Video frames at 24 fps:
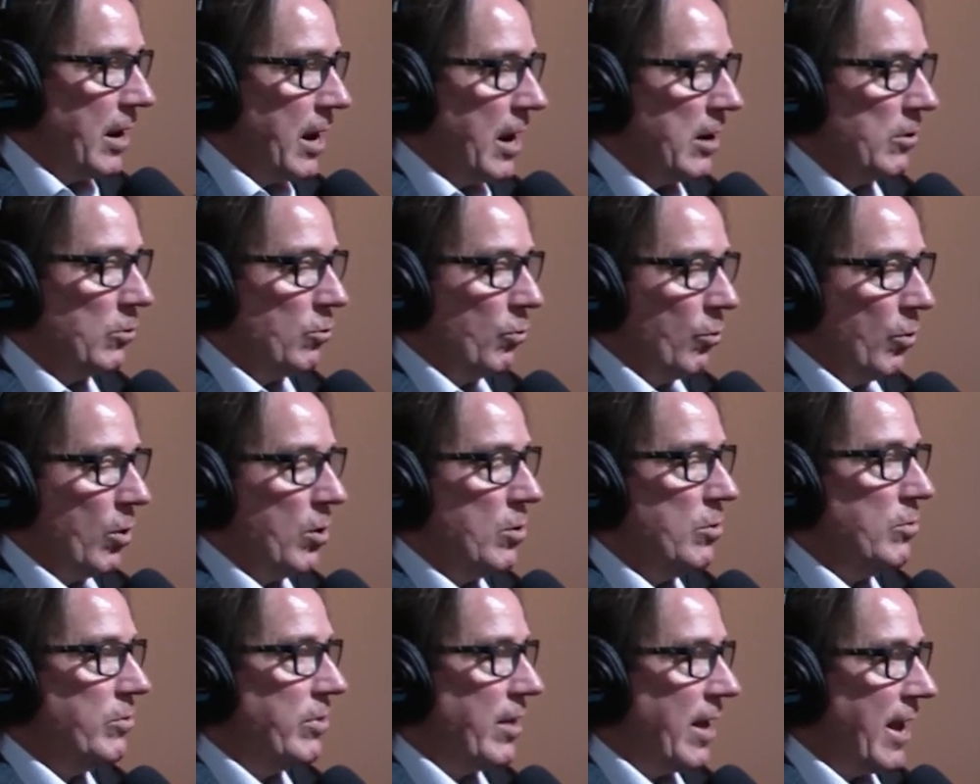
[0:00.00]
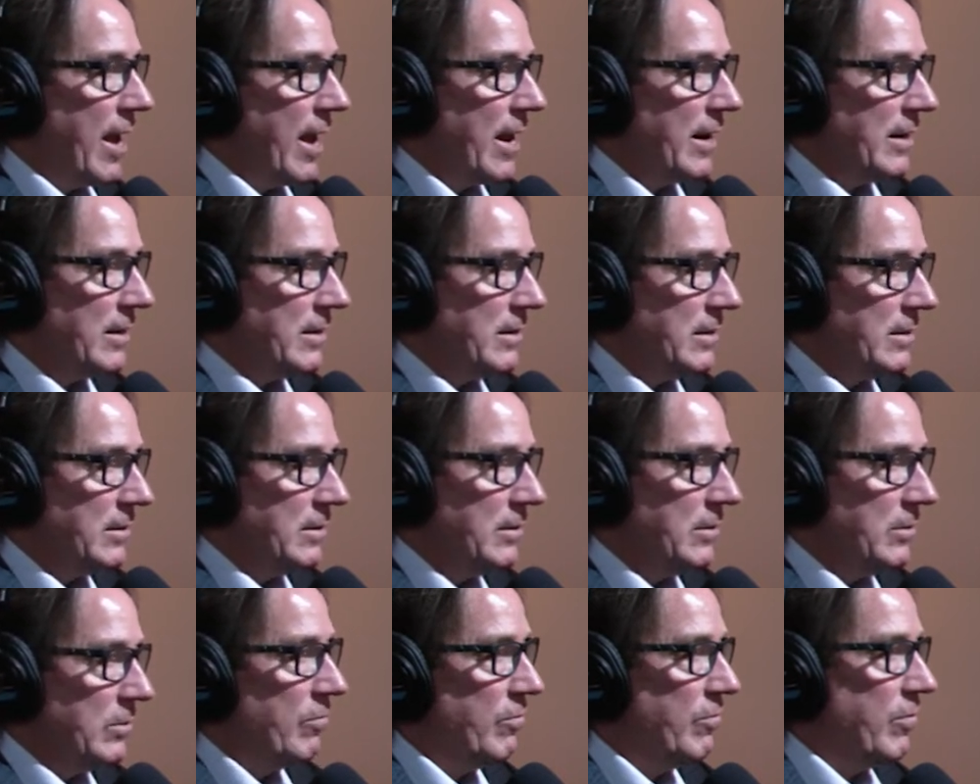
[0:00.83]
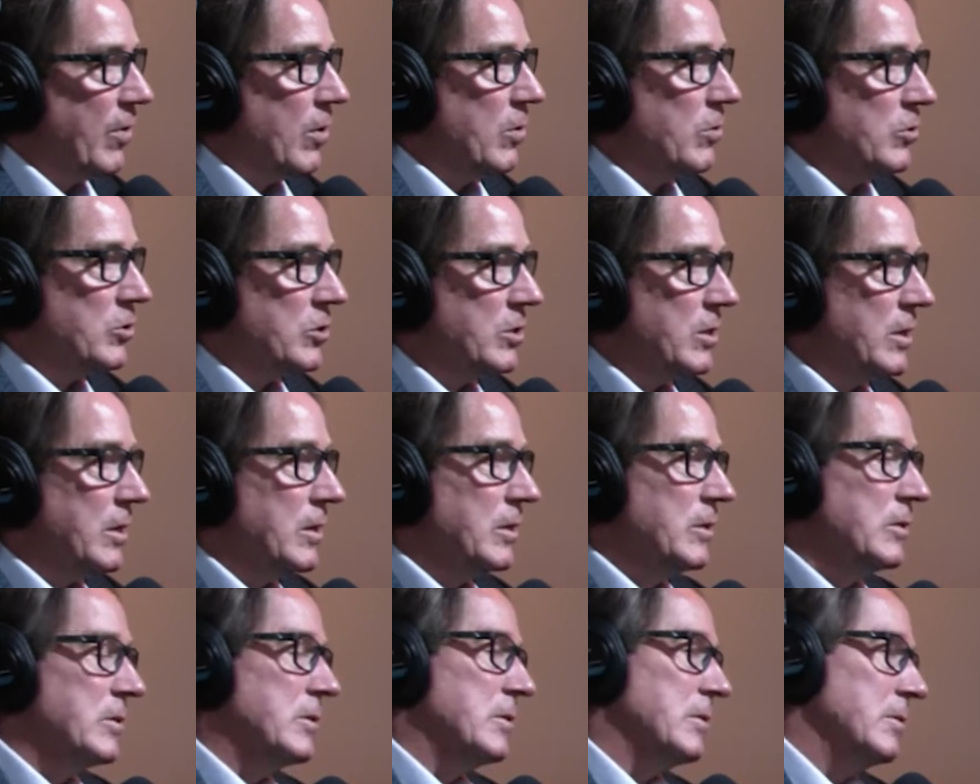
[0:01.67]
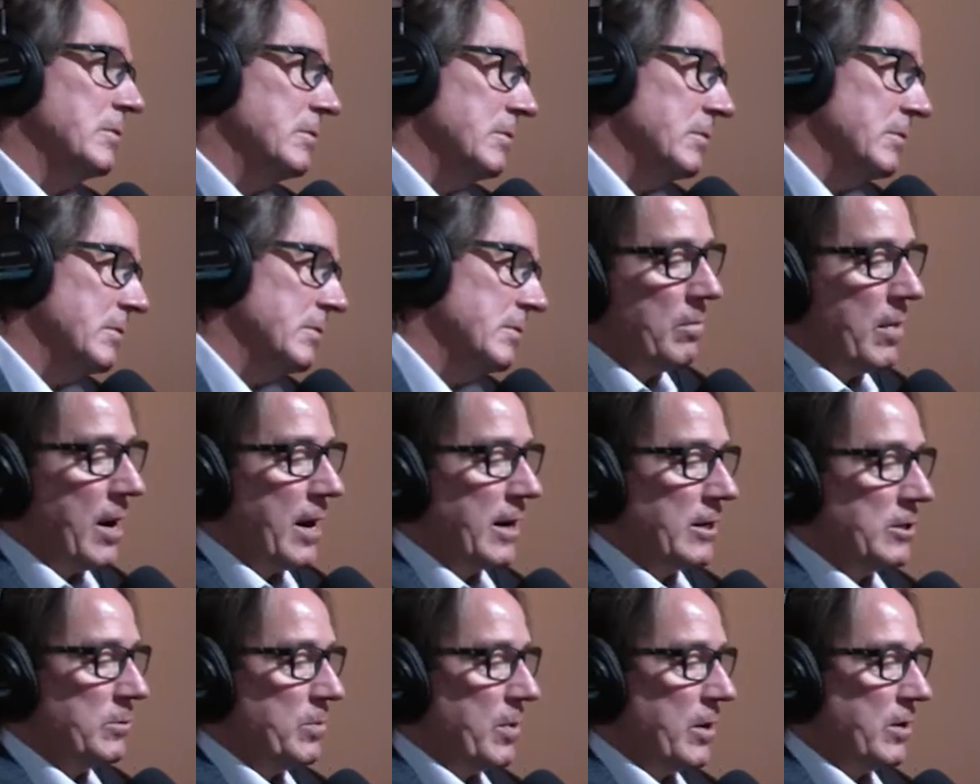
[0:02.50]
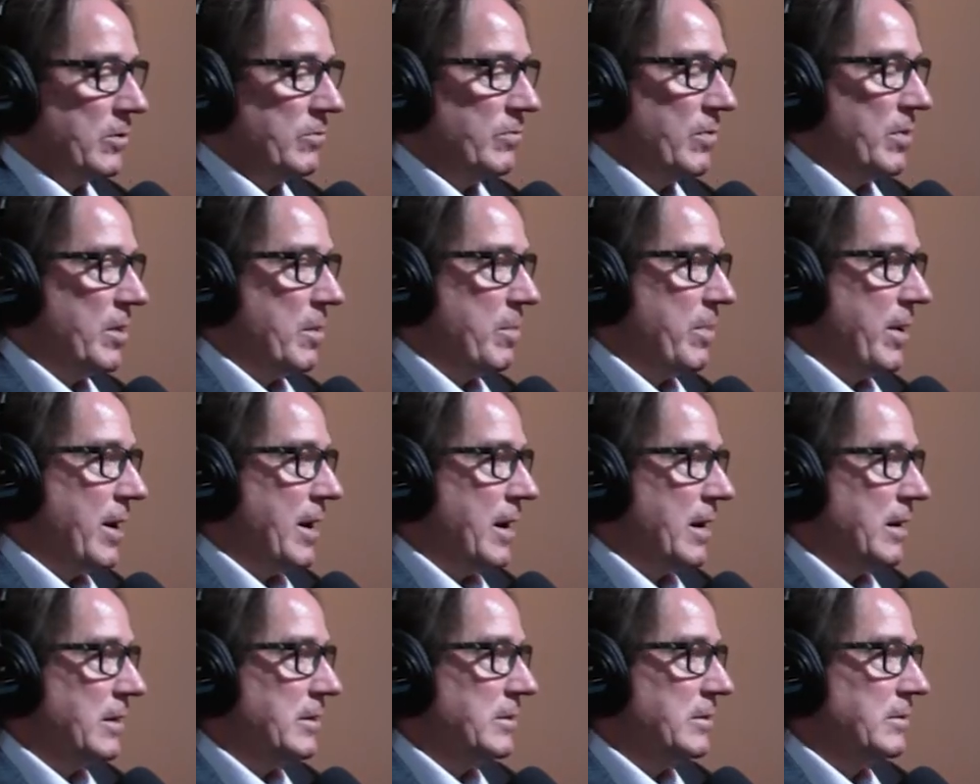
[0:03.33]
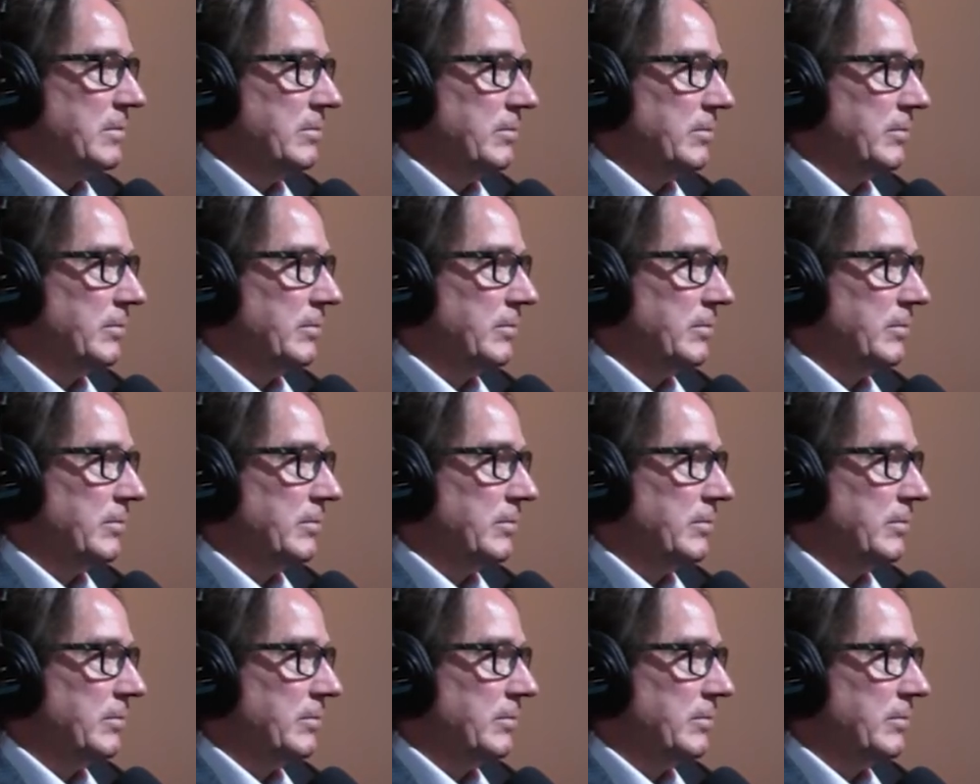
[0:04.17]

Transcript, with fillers: and grow that versus my experience from the past?